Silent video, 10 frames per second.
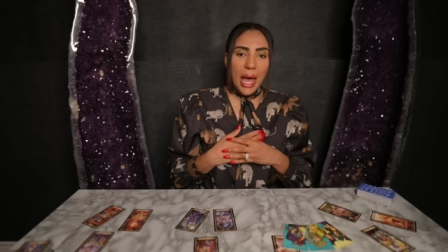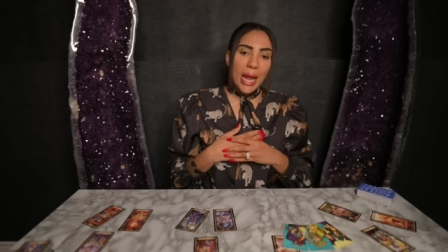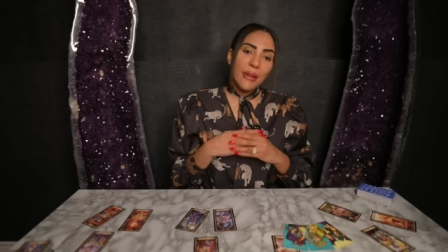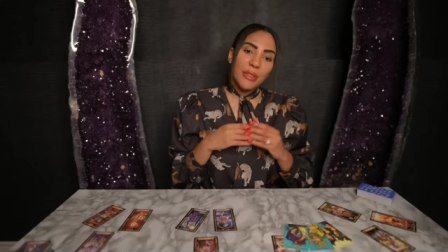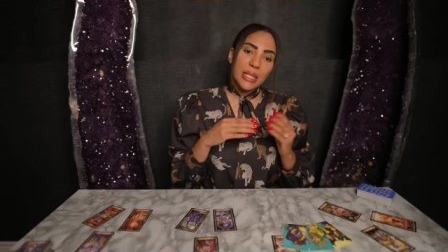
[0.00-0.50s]

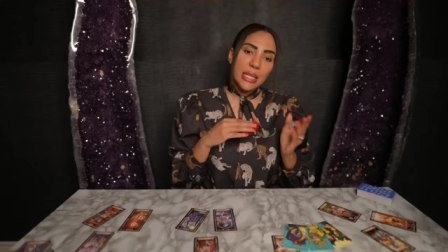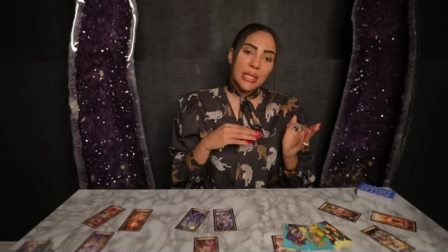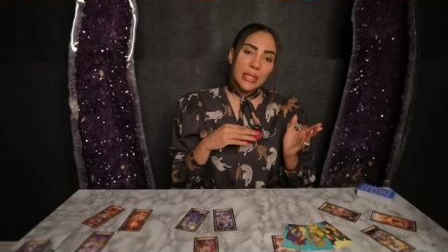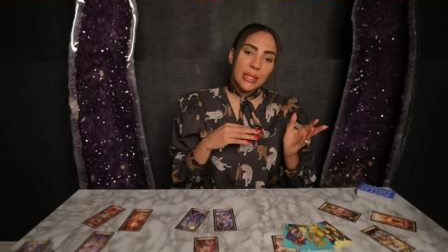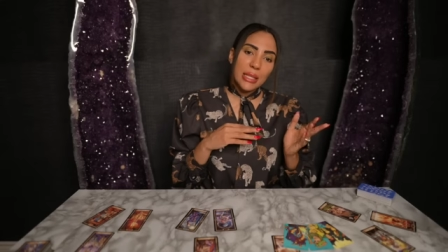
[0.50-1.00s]
And if this
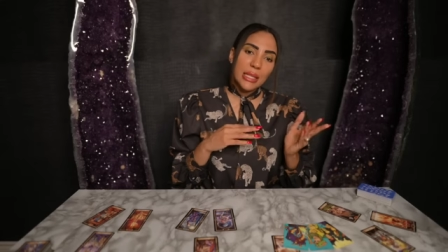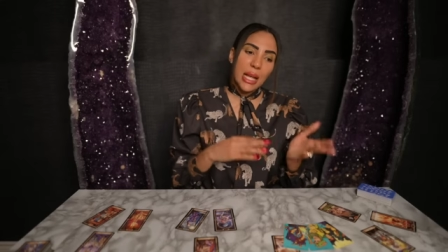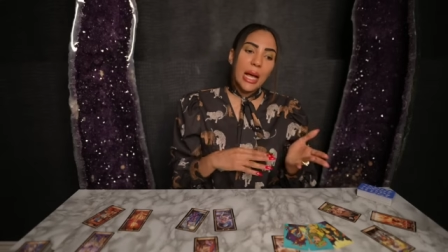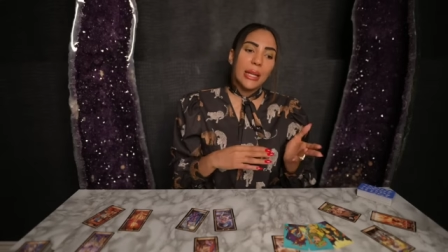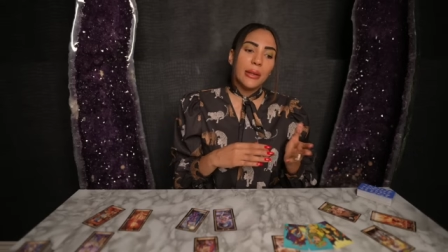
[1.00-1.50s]
is the
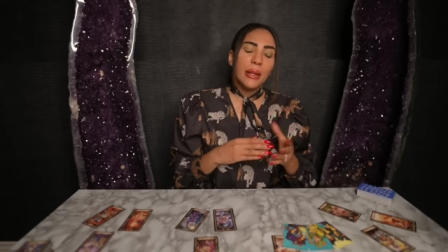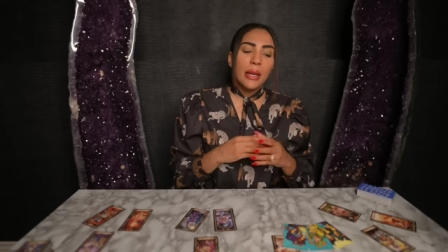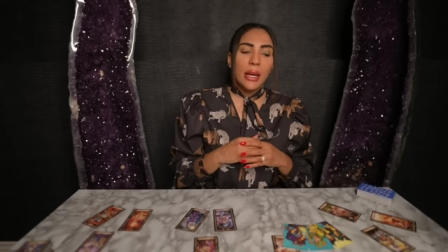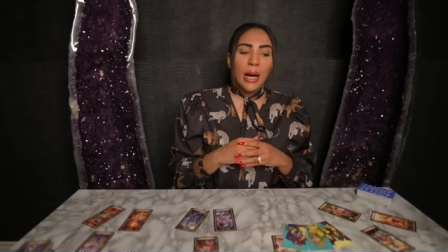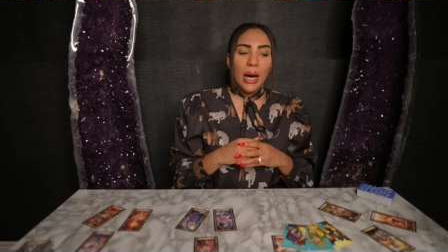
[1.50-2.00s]
sun,
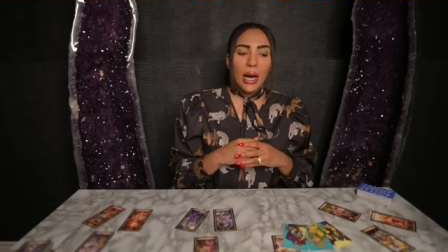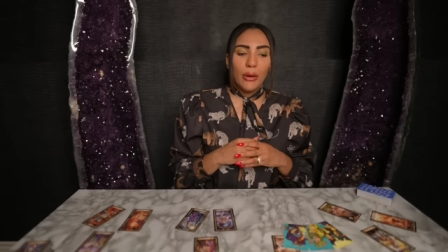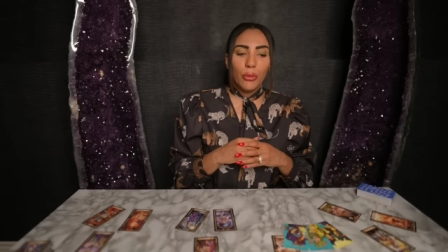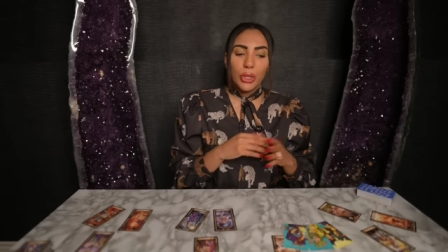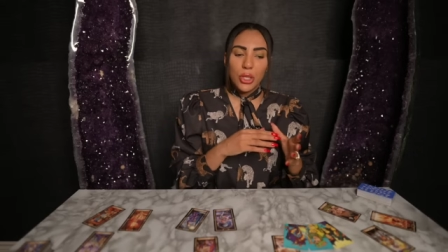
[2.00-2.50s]

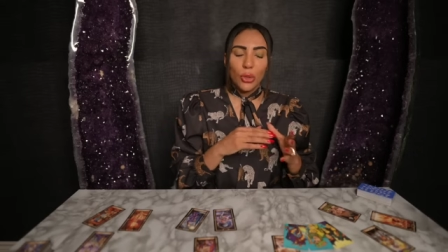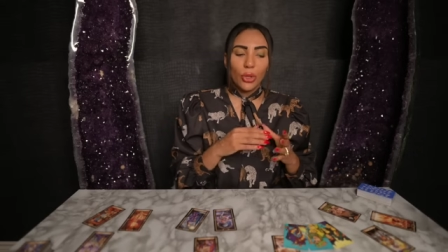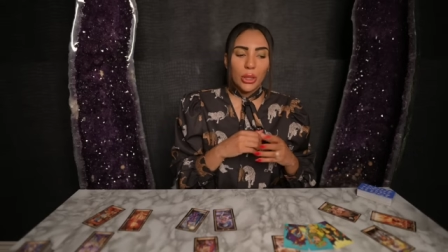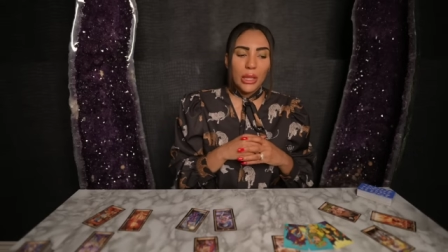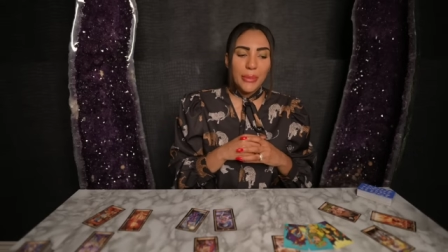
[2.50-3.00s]
uh, with the
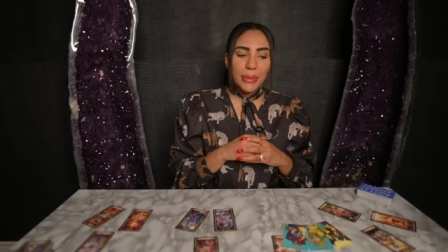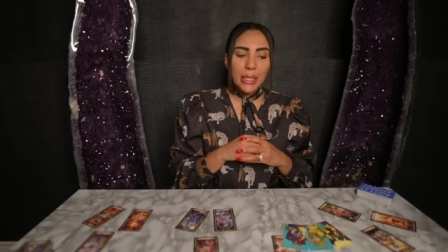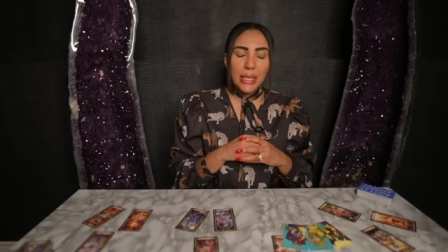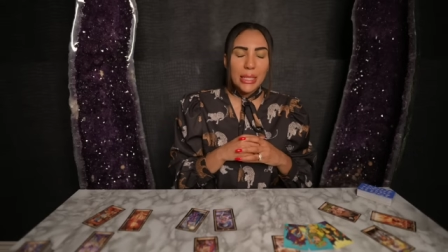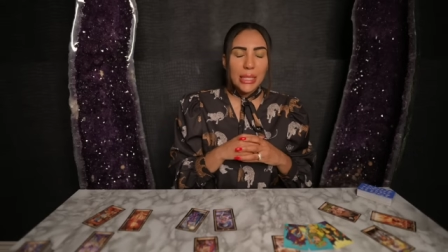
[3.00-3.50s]
solar eclipse,
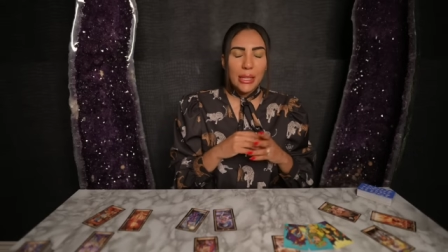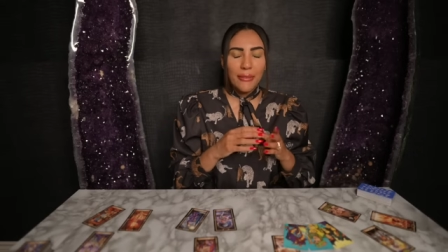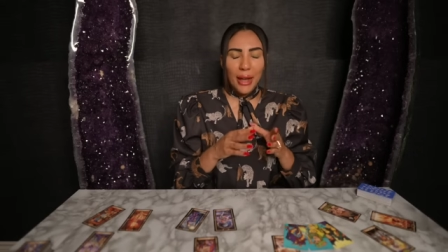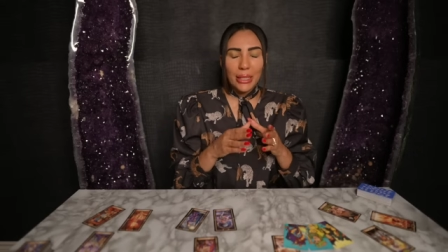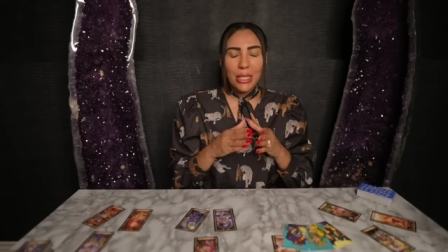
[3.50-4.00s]
this is
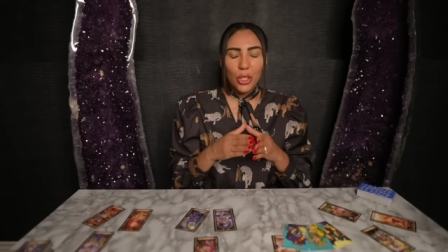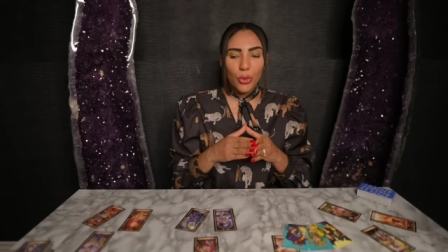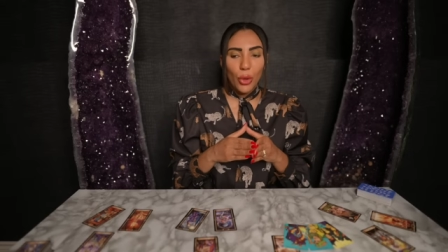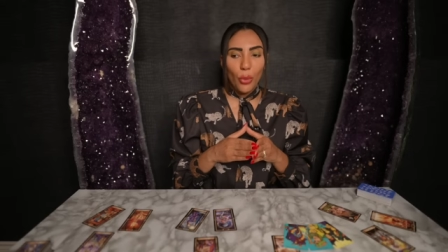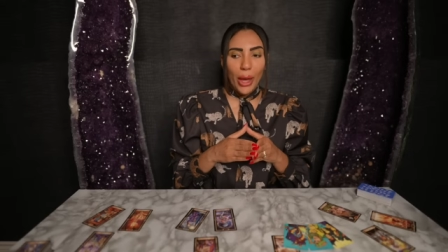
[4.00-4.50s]
affecting you
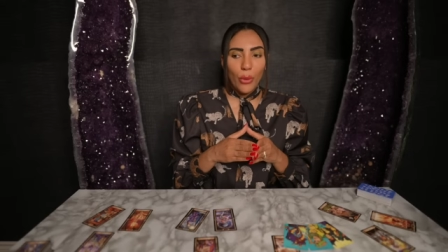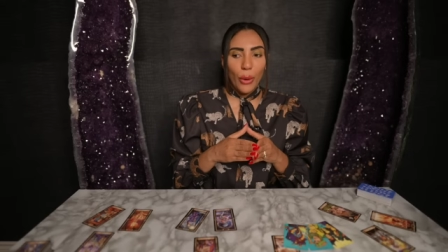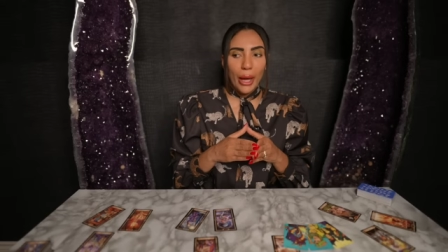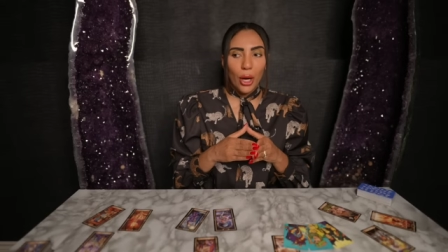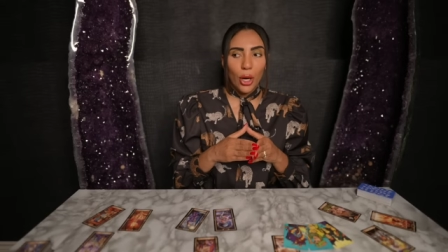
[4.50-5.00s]
in a way
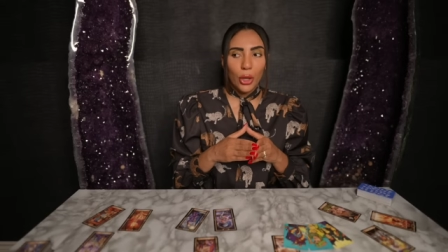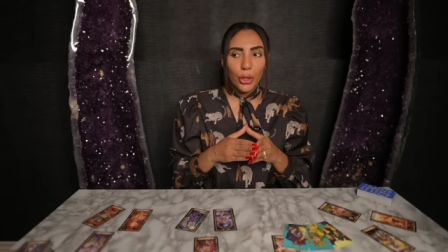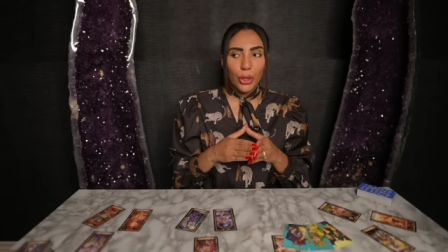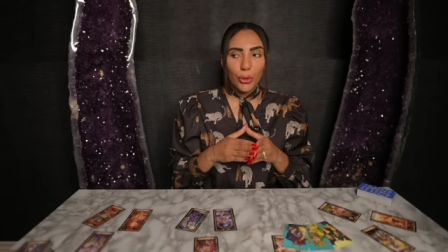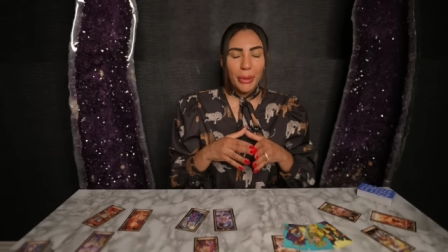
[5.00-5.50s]
where
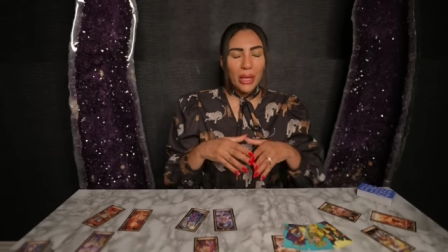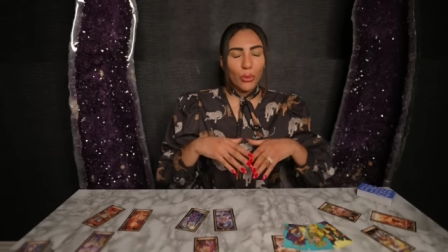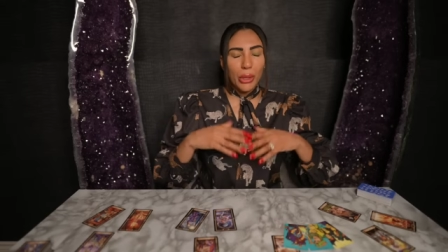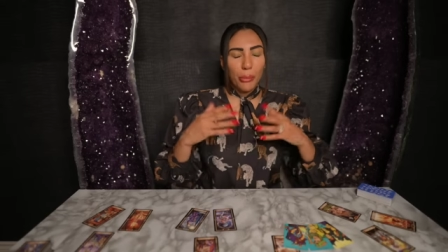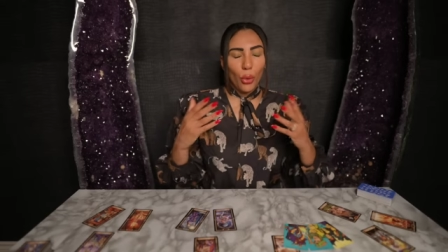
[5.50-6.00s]
you're being
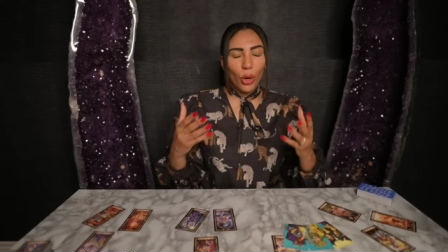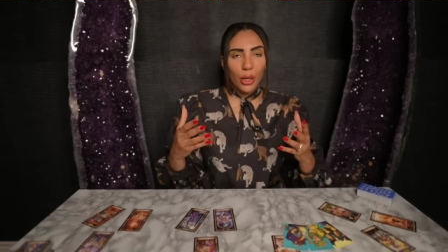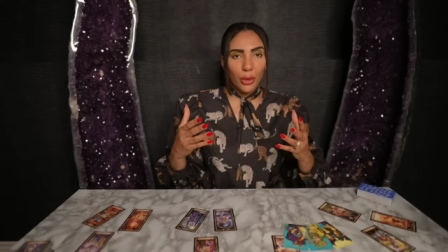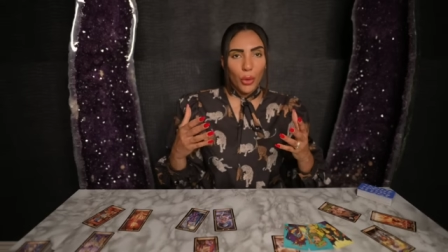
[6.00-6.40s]
reborn.